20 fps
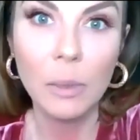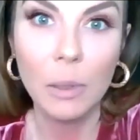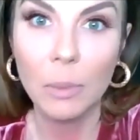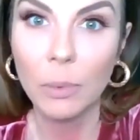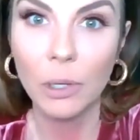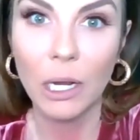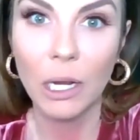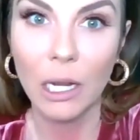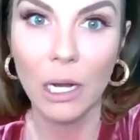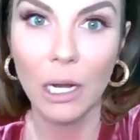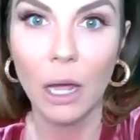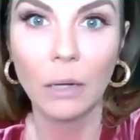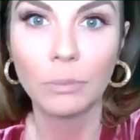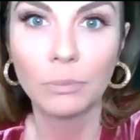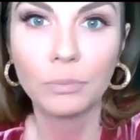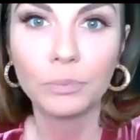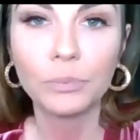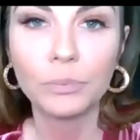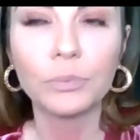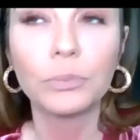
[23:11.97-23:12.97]
be putting it on.
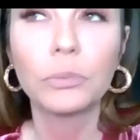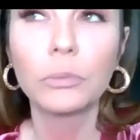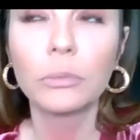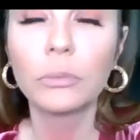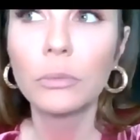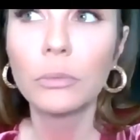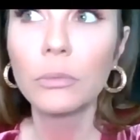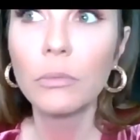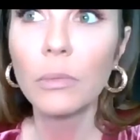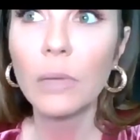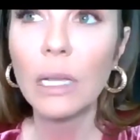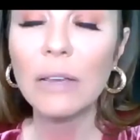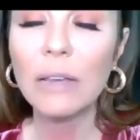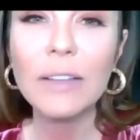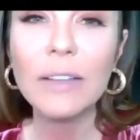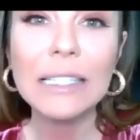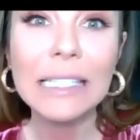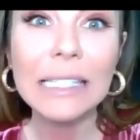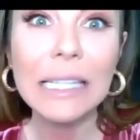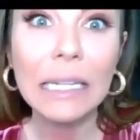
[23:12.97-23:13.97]
If
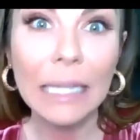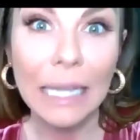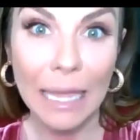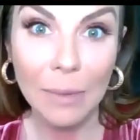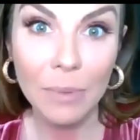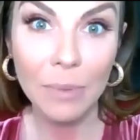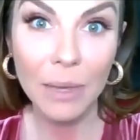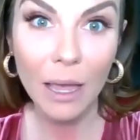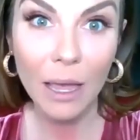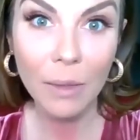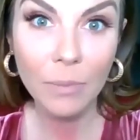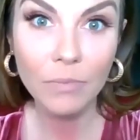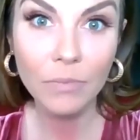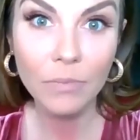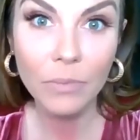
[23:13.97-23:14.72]
it's the labia,